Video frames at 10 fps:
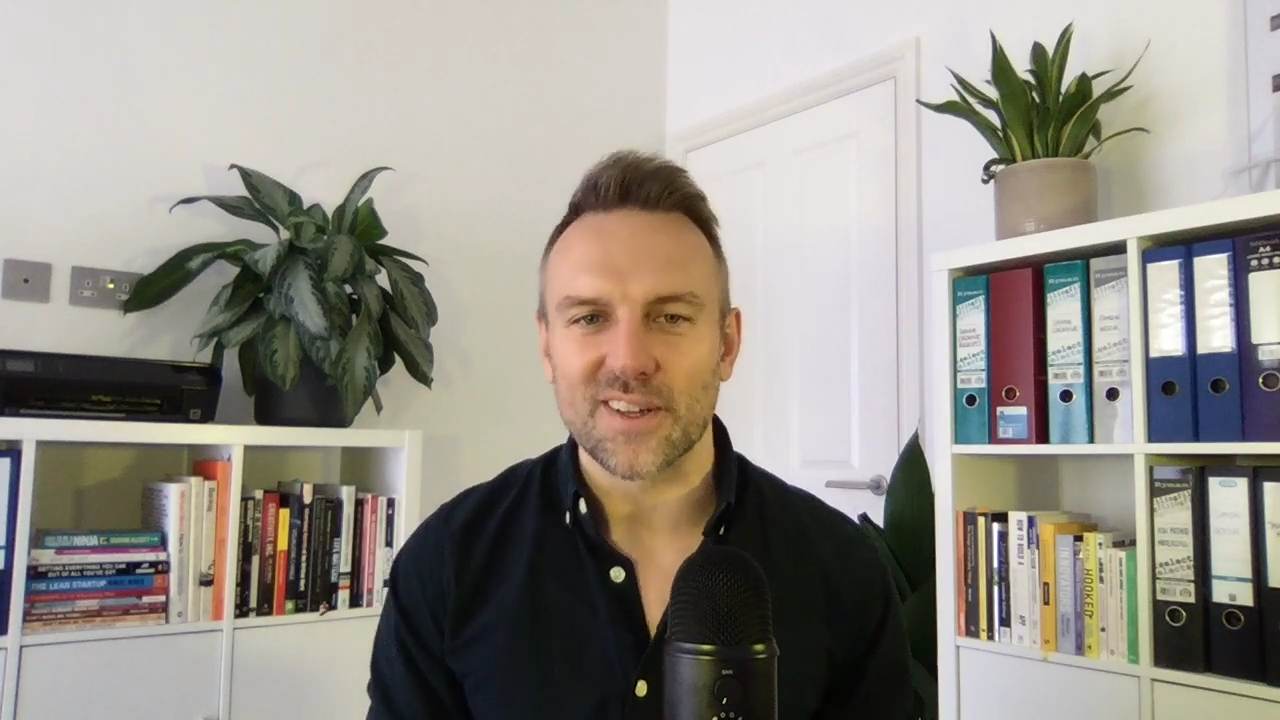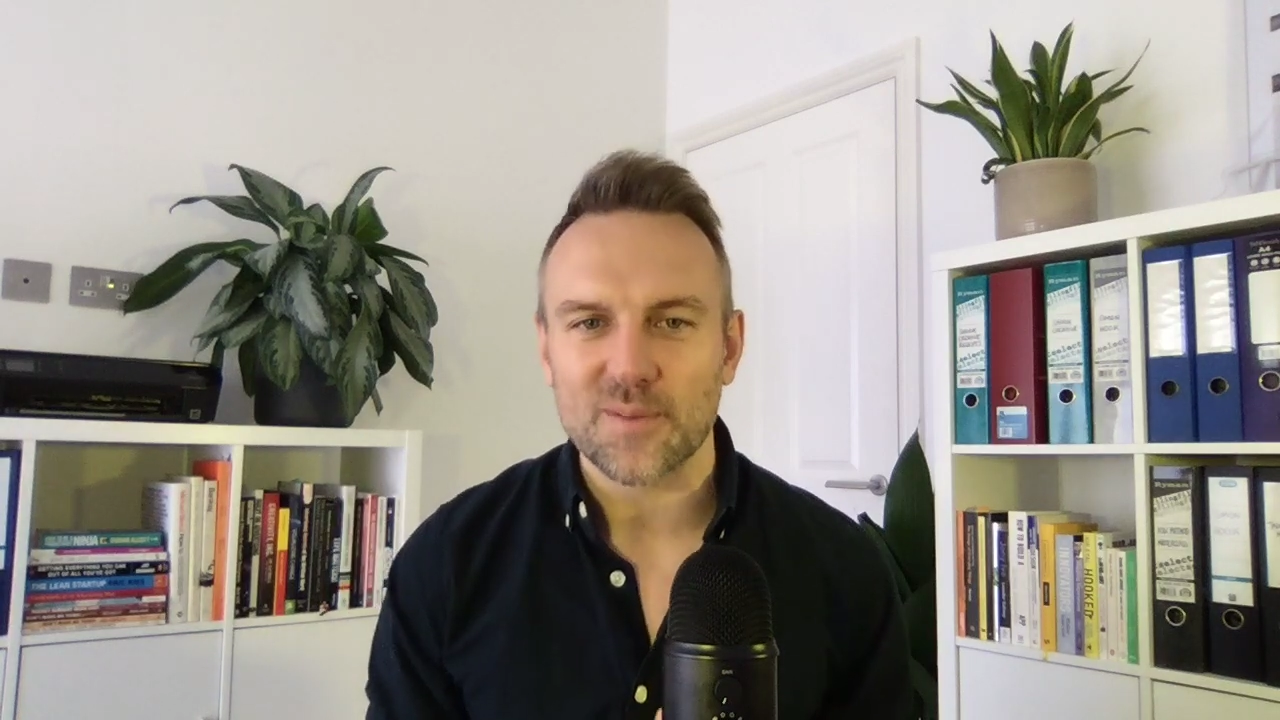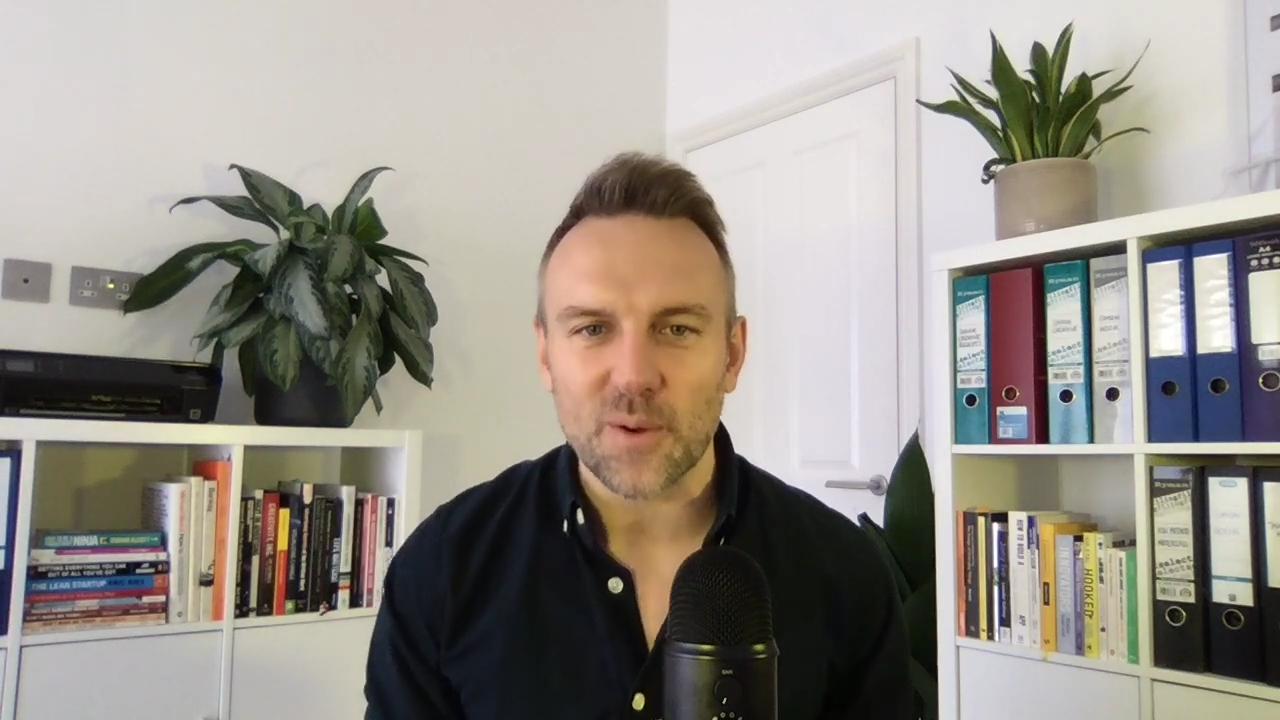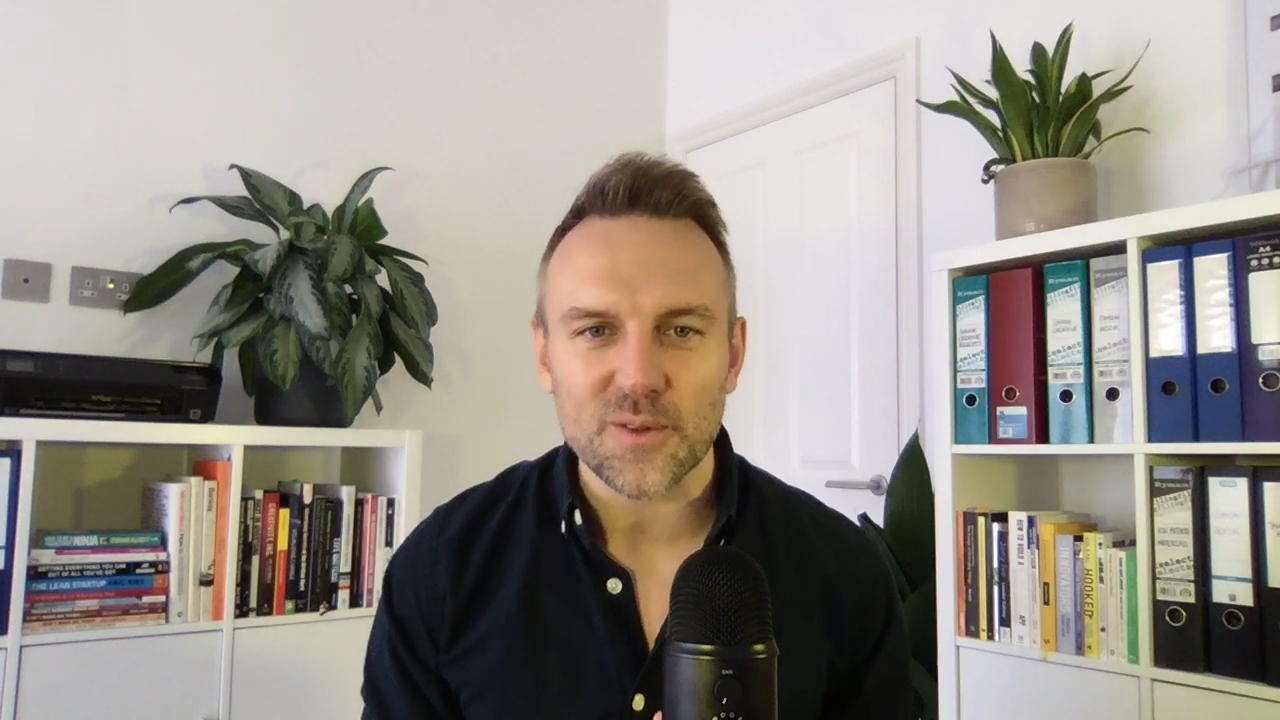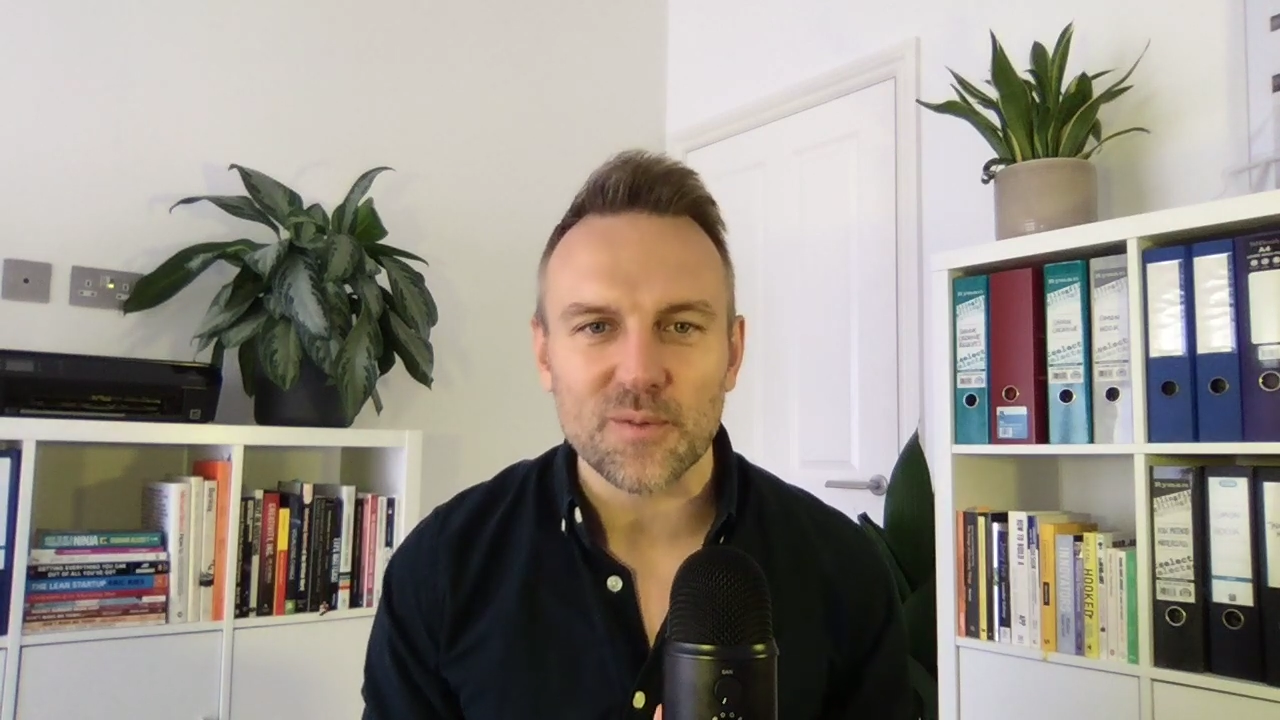as
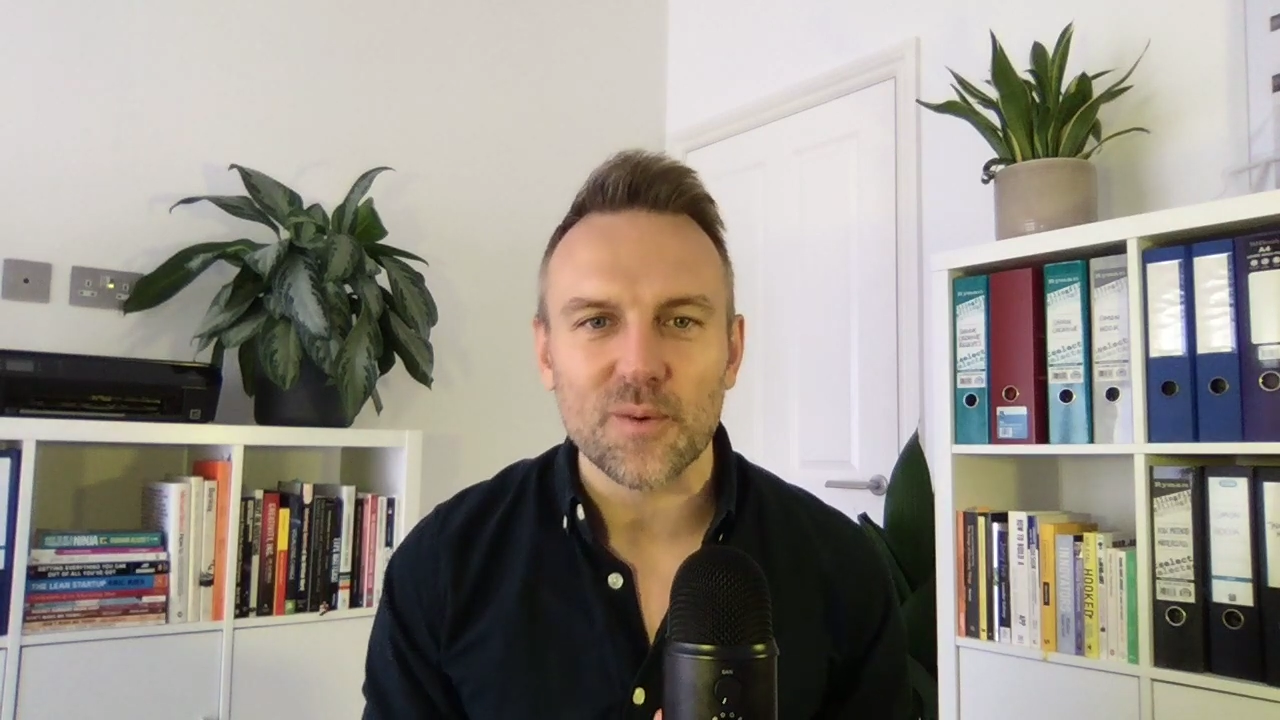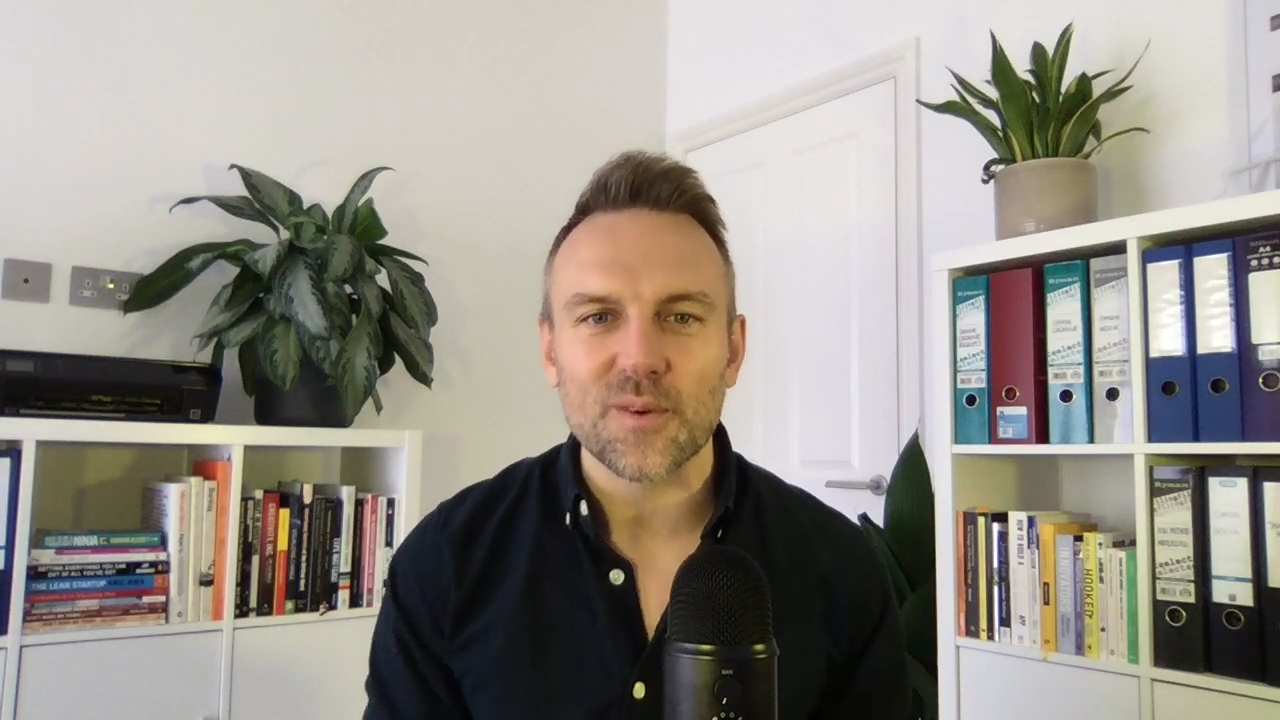possible.